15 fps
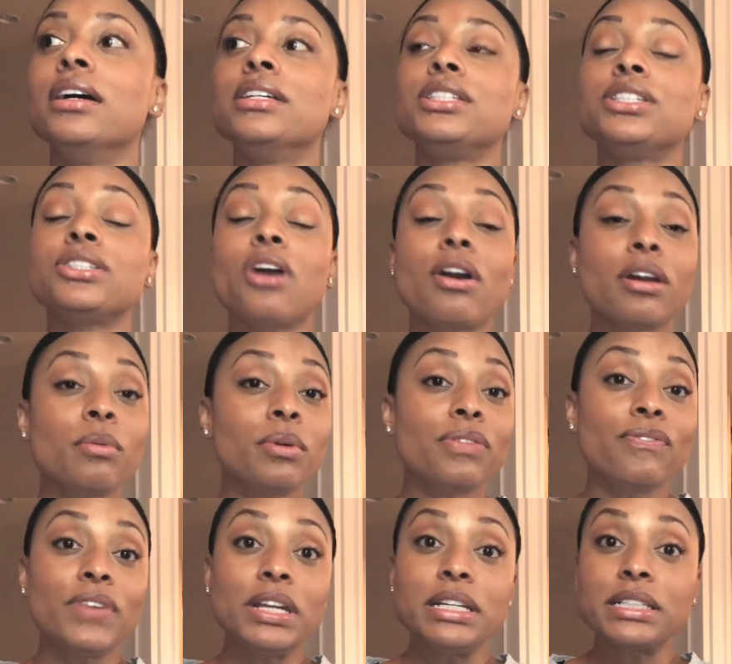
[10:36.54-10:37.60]
Starting with
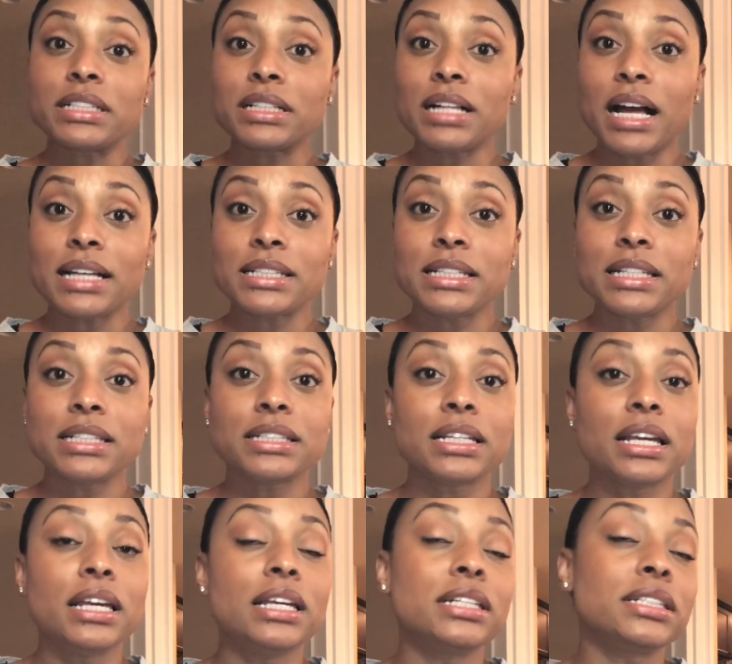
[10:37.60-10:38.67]
fitness classes
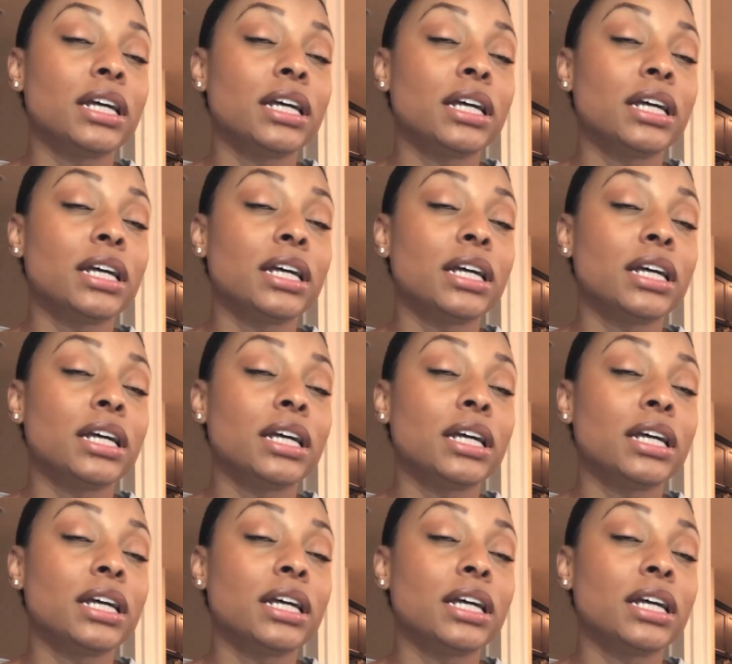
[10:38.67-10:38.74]
is